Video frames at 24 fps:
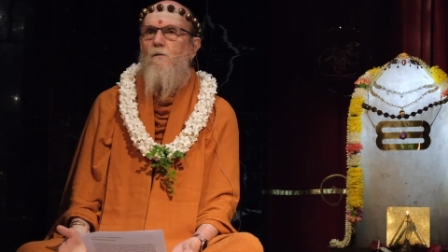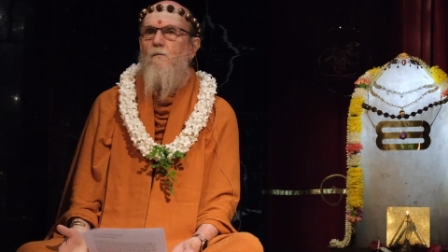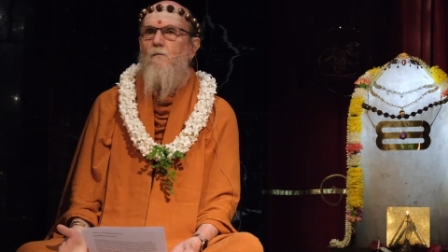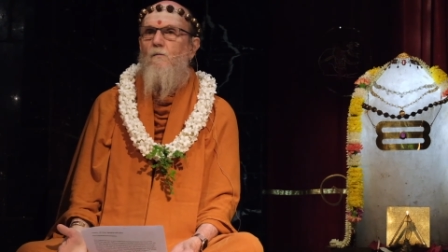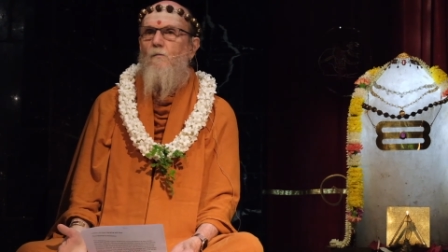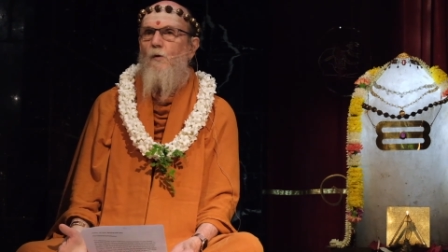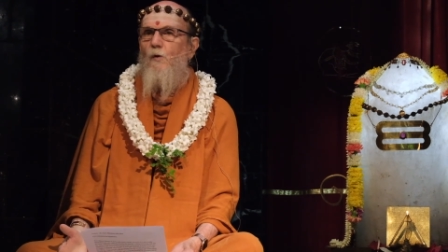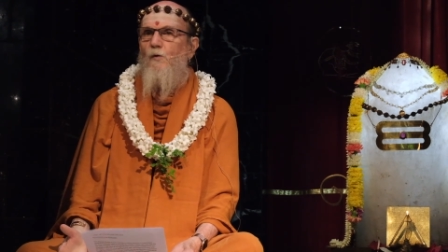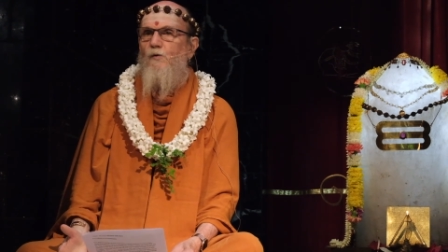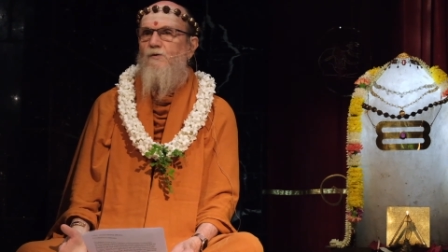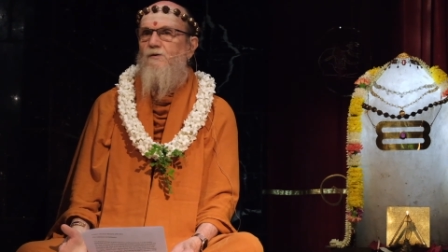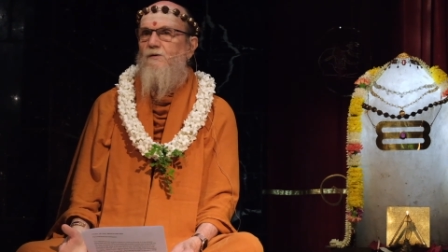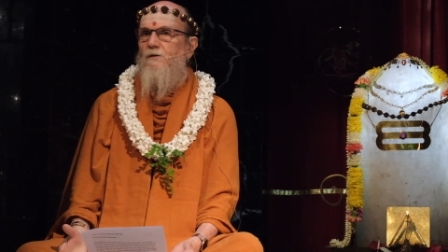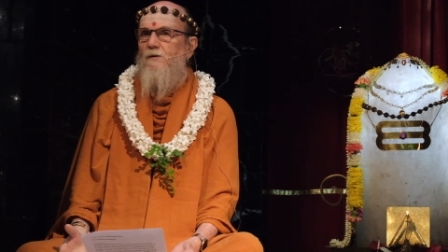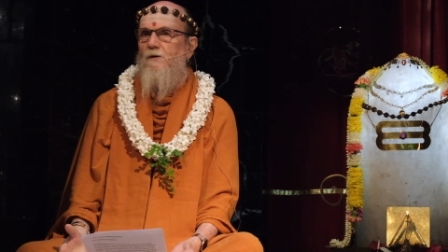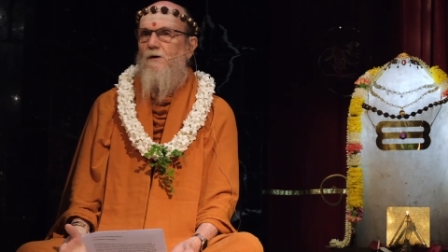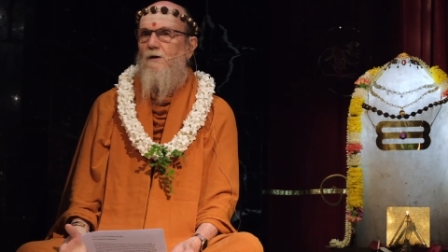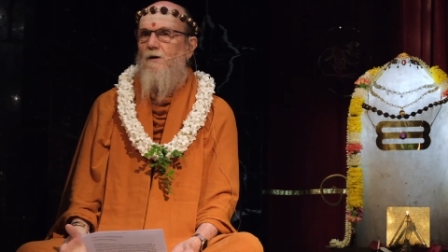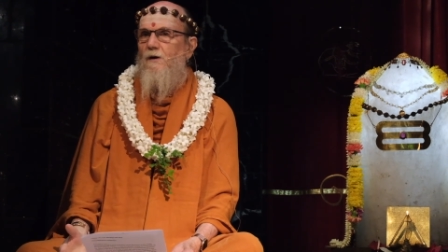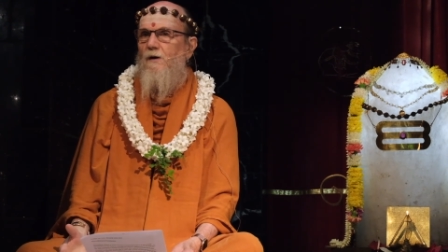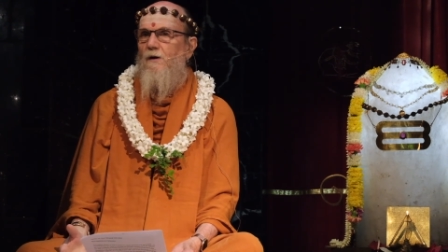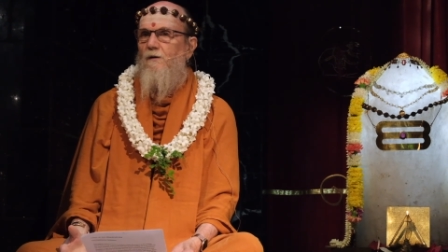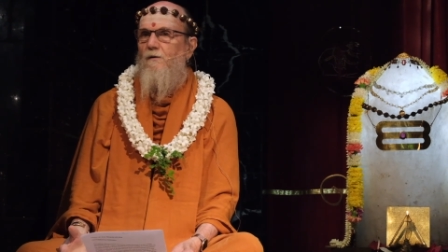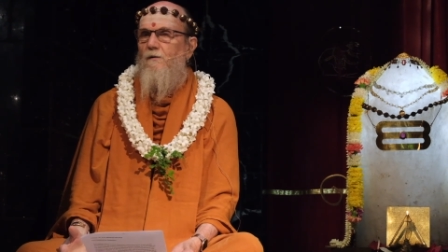Most
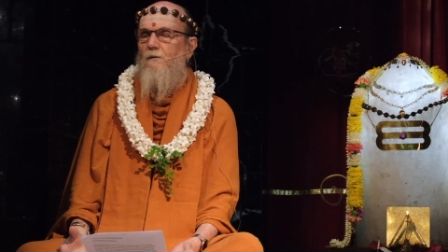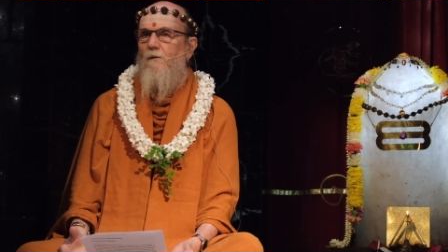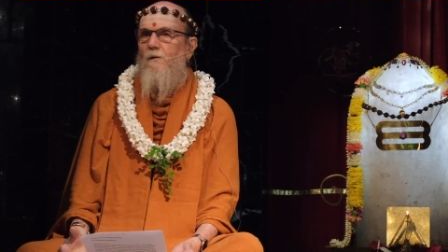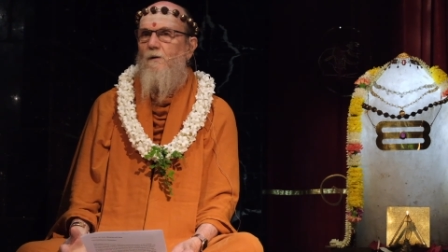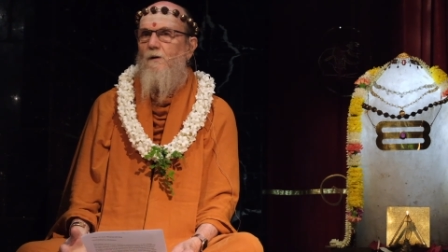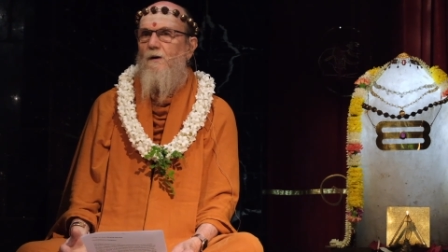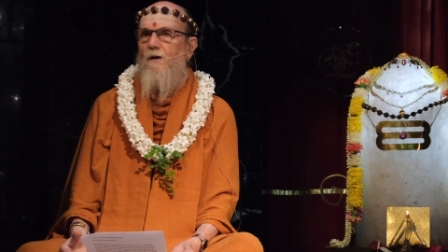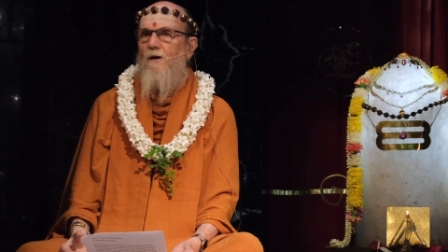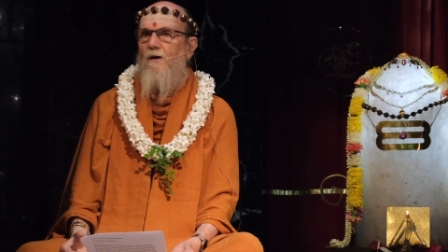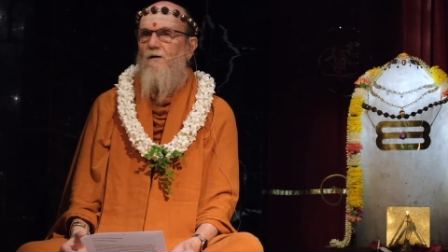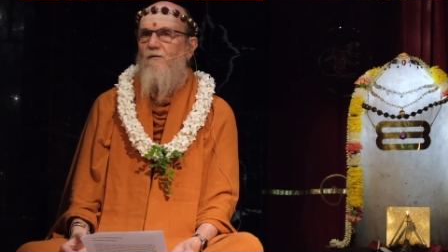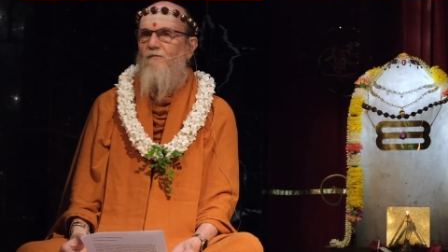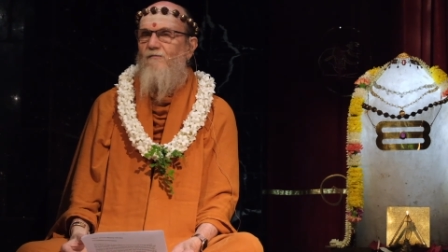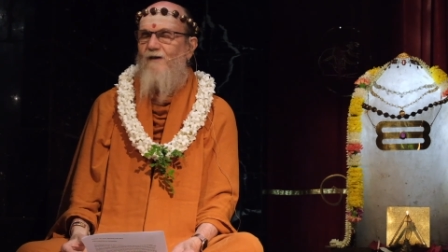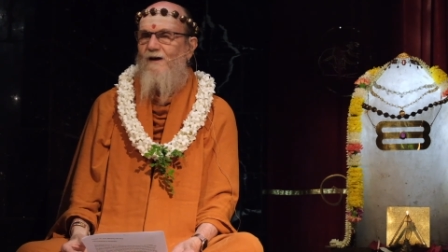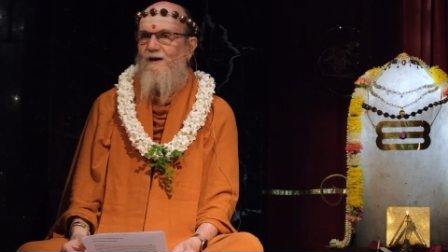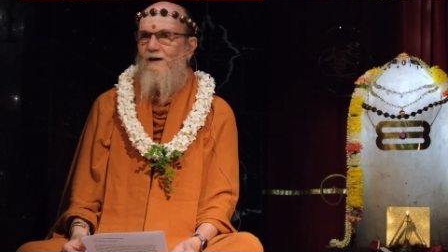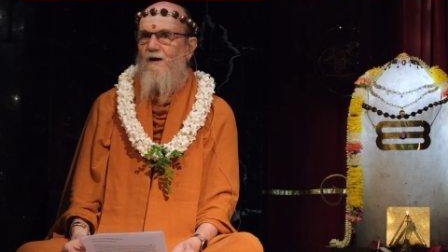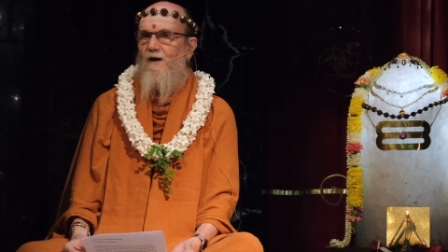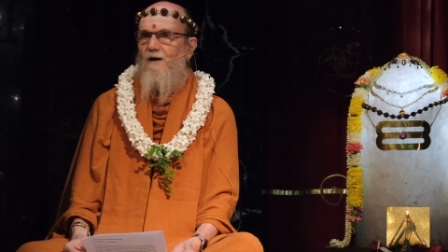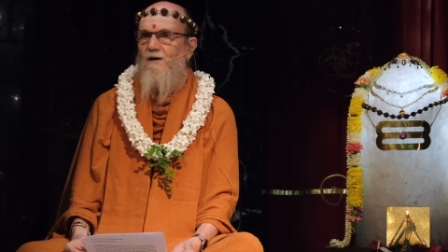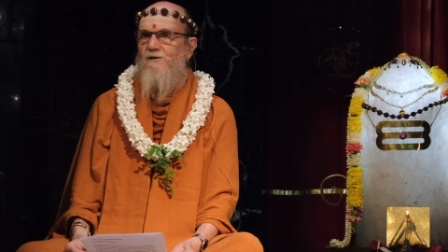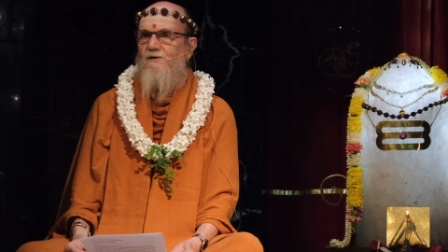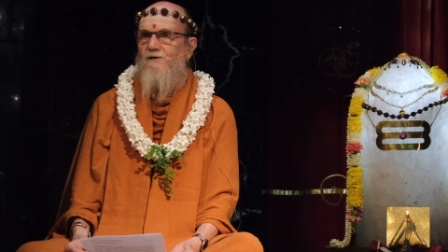uh,
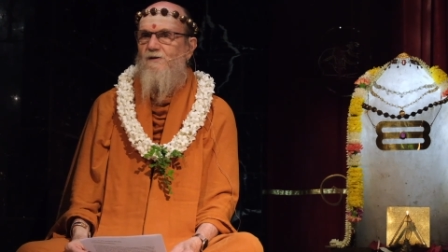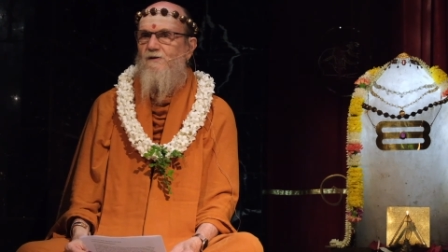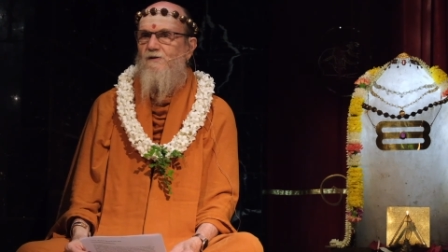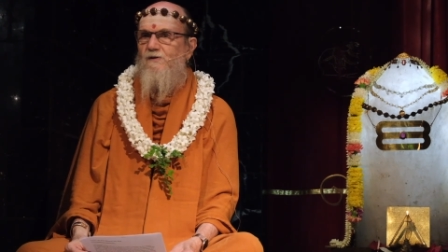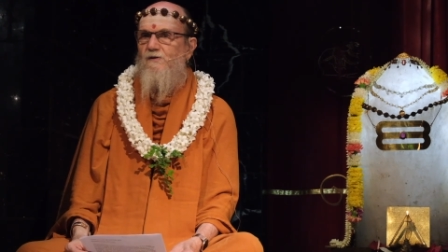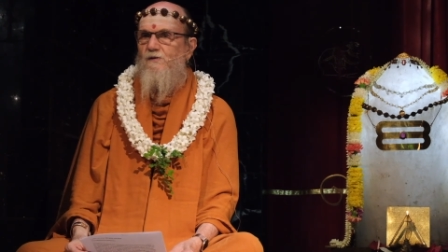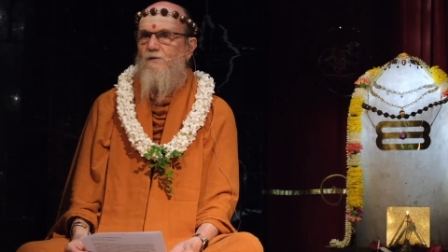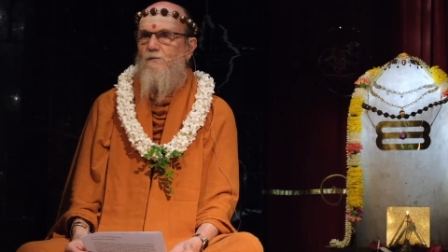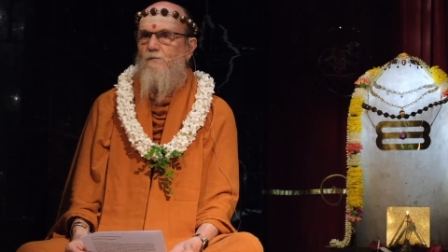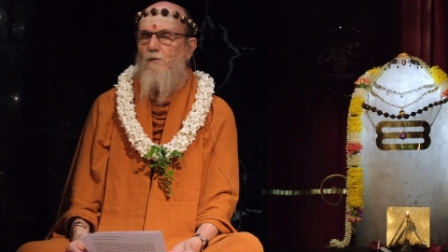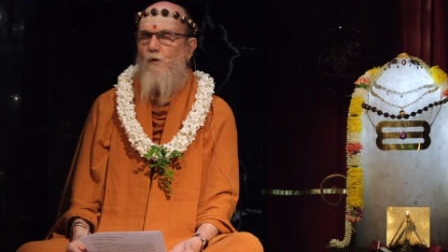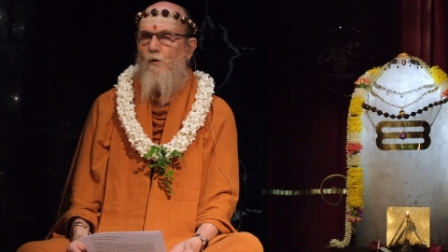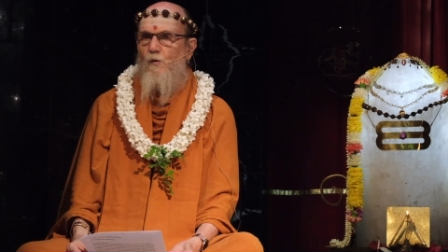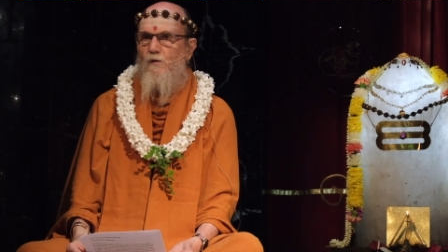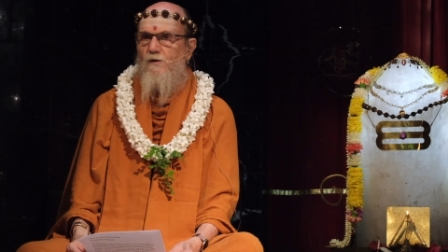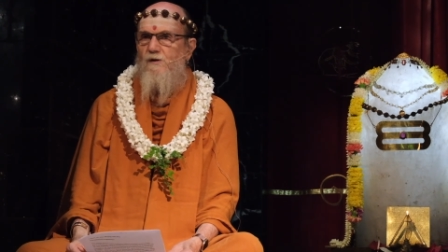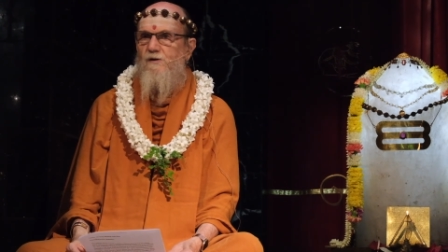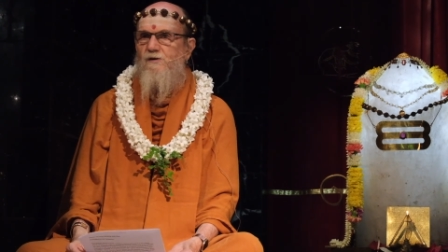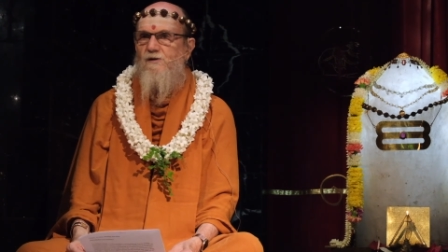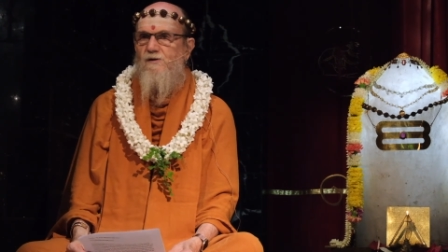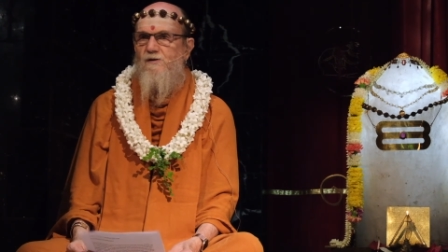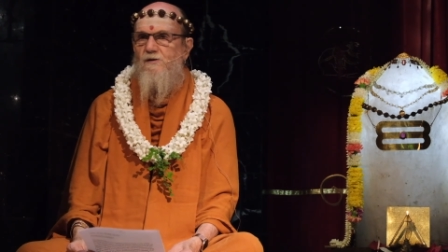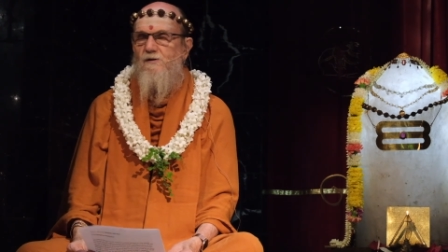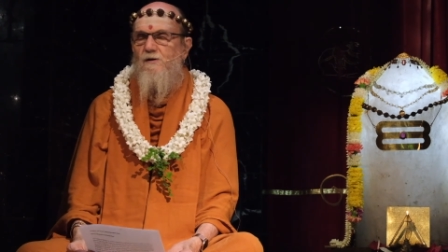are
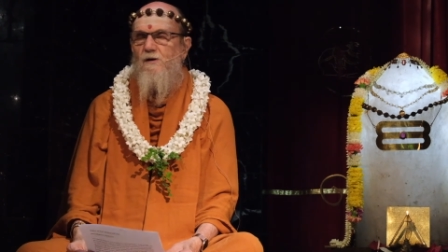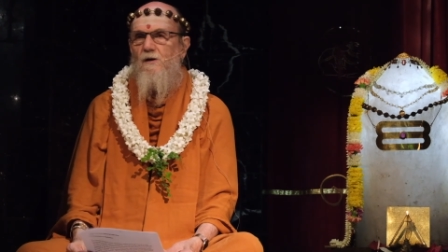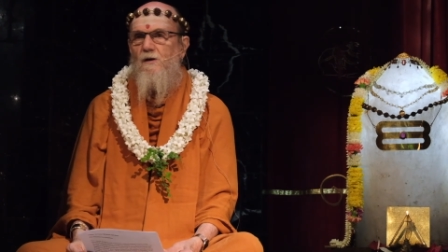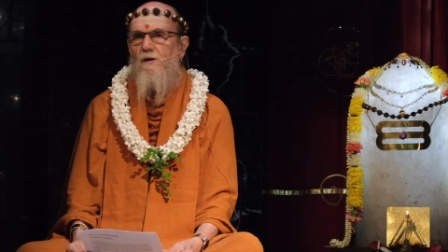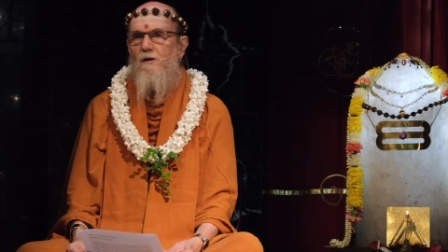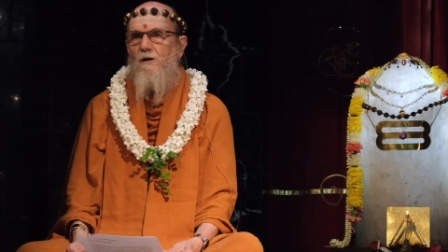monists,